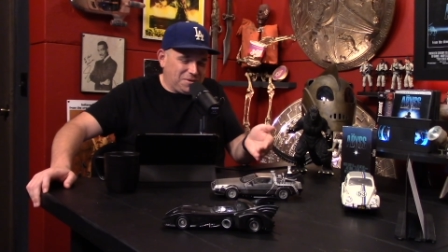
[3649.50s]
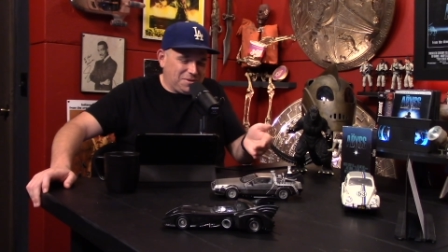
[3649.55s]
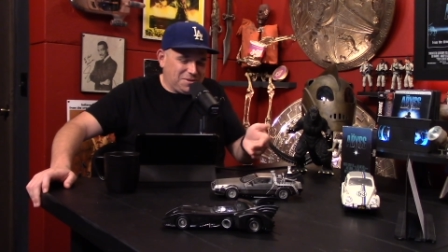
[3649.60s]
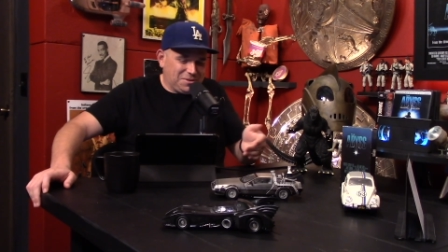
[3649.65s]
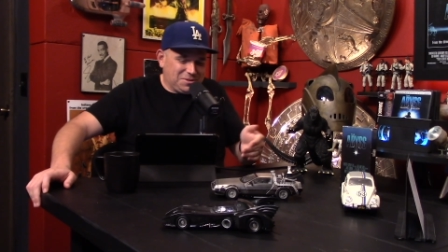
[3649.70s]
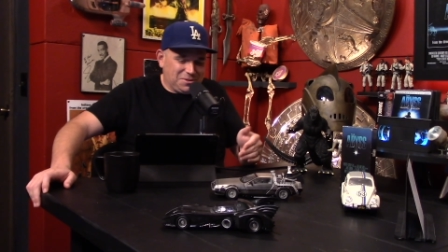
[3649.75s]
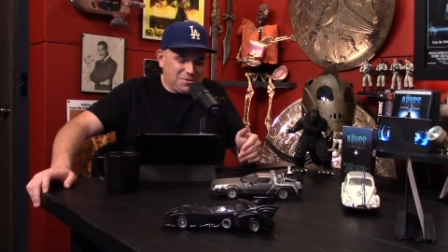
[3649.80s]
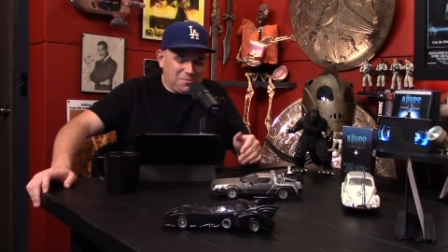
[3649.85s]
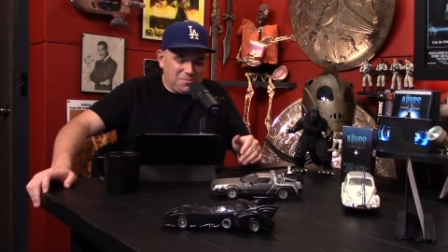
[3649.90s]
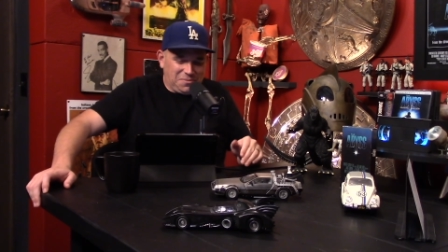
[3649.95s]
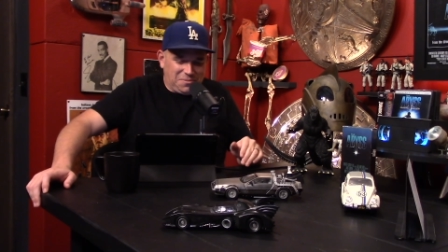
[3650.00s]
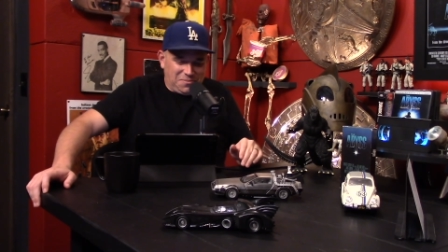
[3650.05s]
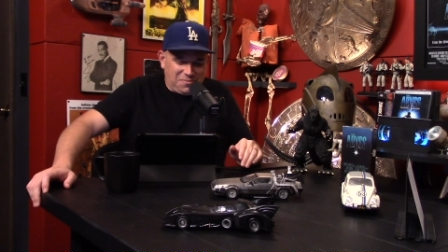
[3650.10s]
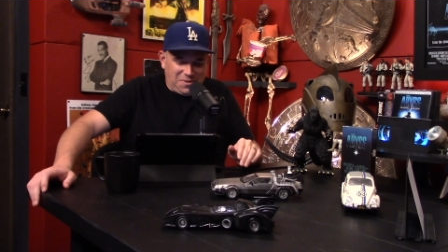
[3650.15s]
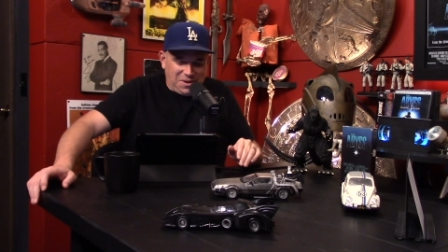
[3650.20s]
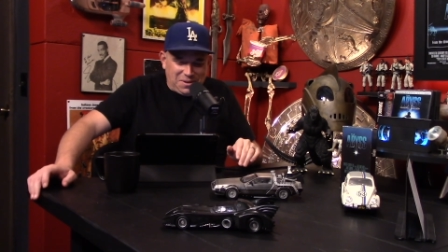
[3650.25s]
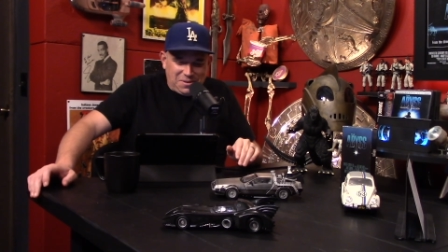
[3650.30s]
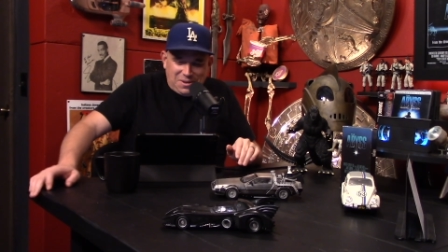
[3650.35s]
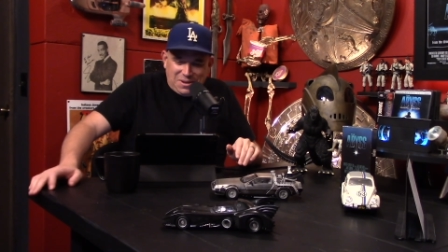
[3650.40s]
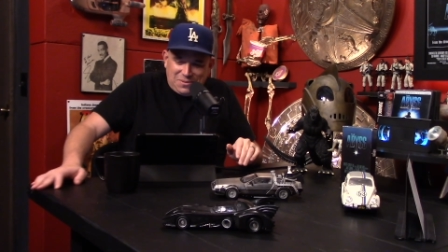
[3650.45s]
Let's go.
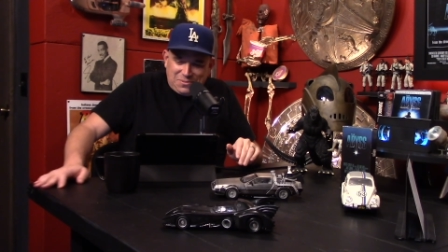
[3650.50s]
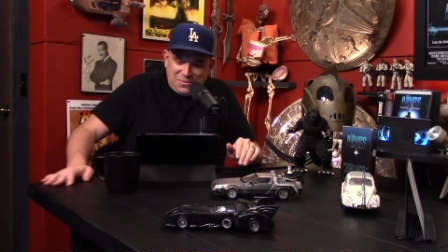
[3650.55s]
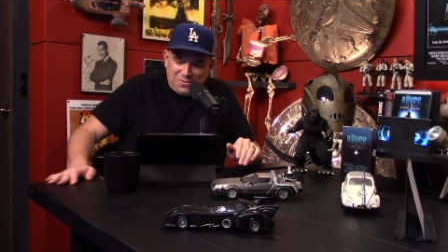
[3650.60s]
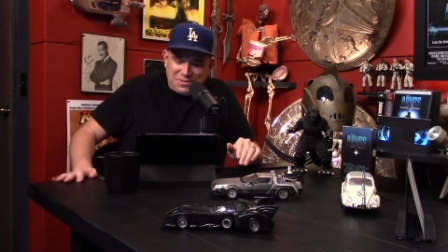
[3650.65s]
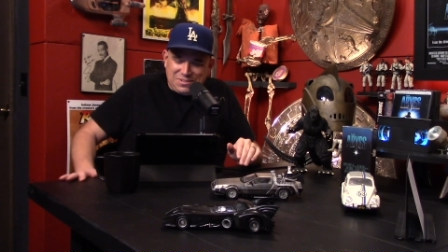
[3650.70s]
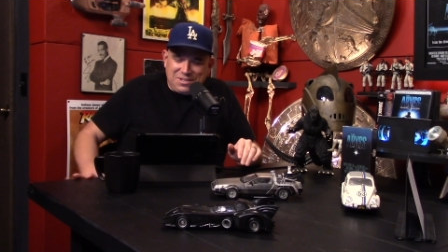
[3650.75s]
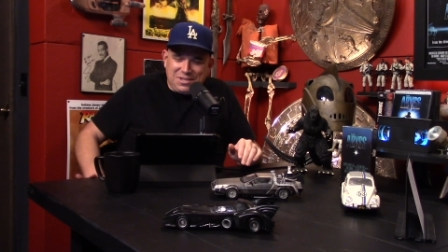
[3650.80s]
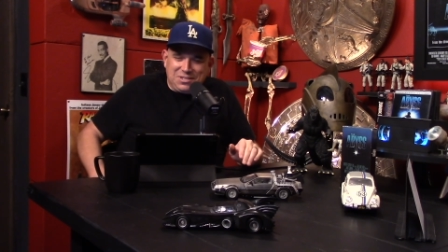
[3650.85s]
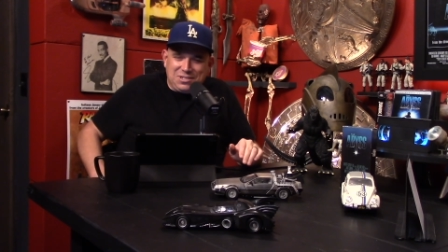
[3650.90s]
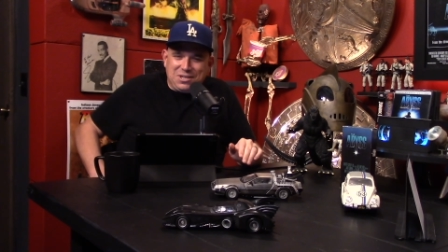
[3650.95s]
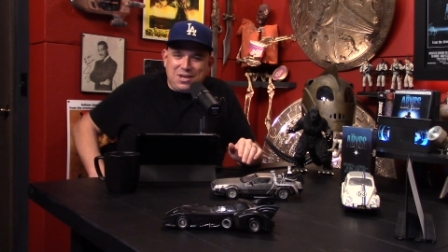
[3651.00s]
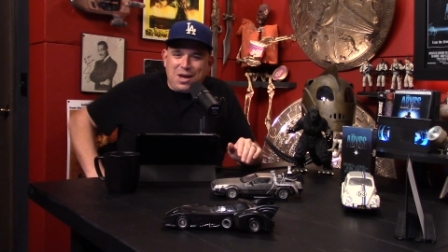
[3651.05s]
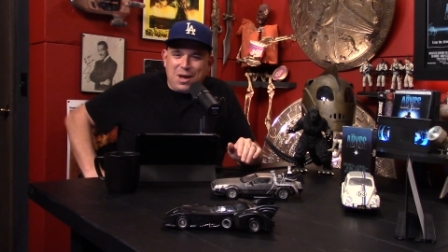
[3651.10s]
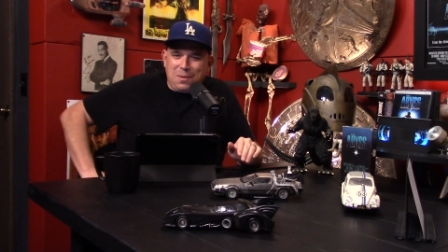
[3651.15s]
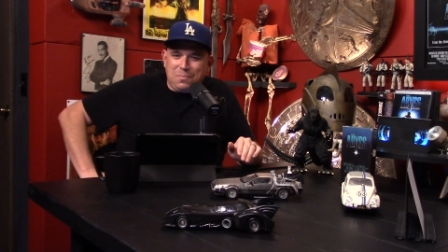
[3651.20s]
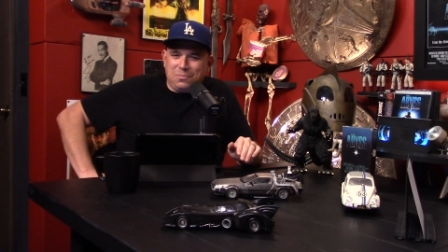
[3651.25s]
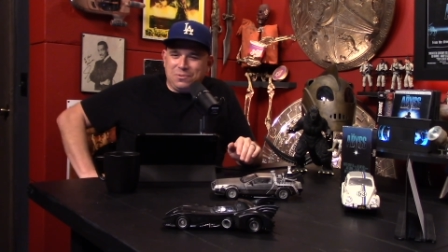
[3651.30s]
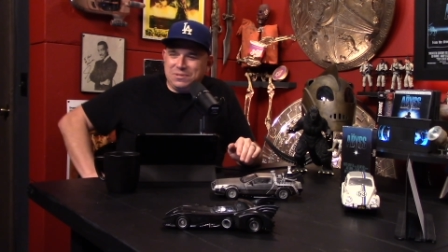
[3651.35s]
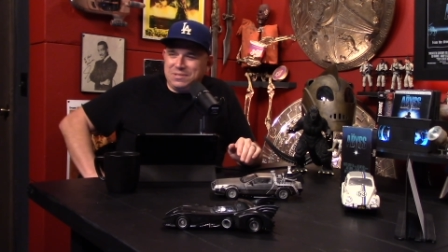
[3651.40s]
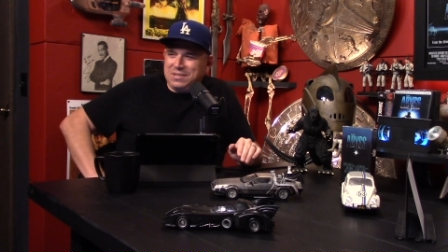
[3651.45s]
Fine. We won't say
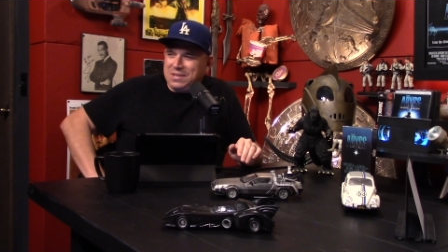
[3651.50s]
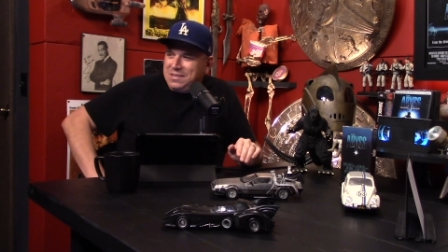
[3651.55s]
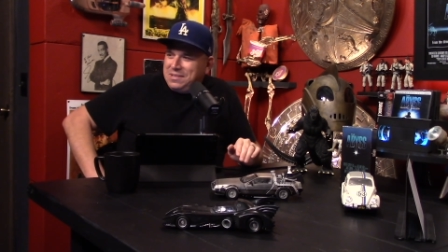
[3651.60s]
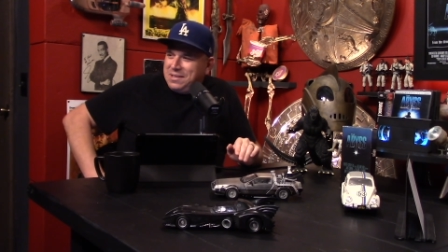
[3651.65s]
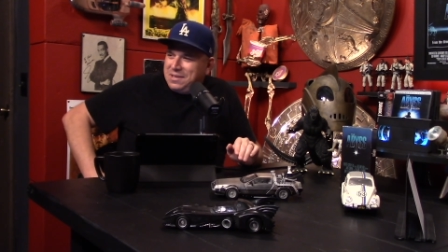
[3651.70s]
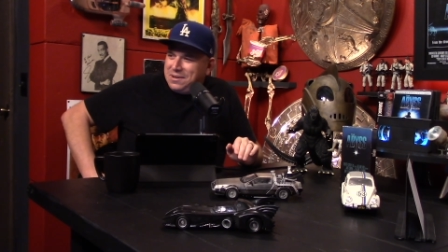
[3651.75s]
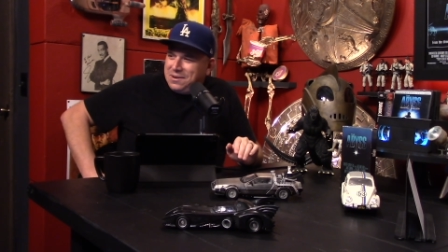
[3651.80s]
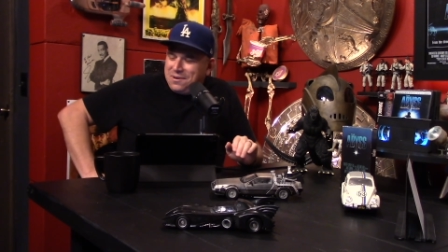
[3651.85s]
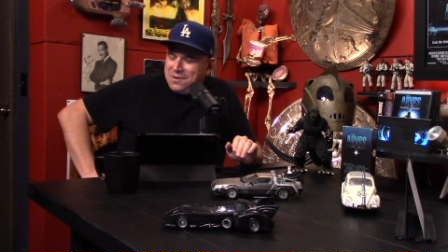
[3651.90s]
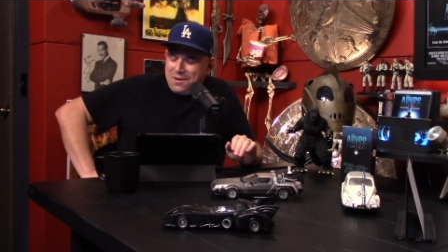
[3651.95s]
champ. We'll say leader.